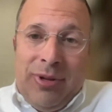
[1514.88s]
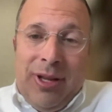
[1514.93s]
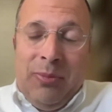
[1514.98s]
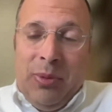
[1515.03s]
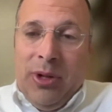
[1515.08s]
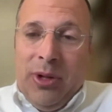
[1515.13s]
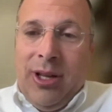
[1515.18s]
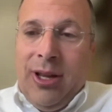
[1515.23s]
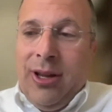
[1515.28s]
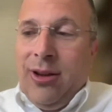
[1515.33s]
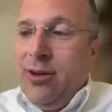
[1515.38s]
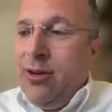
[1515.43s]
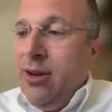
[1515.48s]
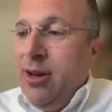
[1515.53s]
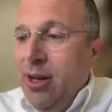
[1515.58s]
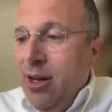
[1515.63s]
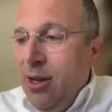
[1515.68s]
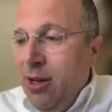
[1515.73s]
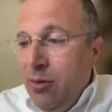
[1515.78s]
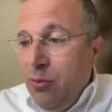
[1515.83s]
people
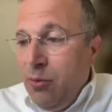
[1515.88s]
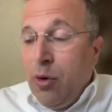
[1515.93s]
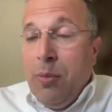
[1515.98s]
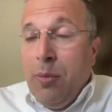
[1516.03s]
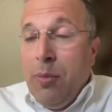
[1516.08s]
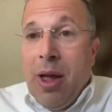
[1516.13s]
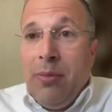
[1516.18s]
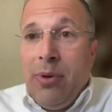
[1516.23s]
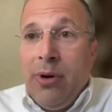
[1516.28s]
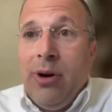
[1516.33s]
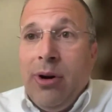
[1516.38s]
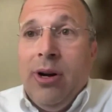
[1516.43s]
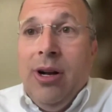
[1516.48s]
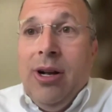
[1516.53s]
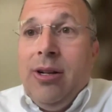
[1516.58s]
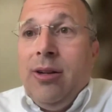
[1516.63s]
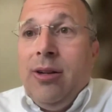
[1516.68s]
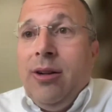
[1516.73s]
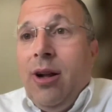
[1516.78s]
here remember.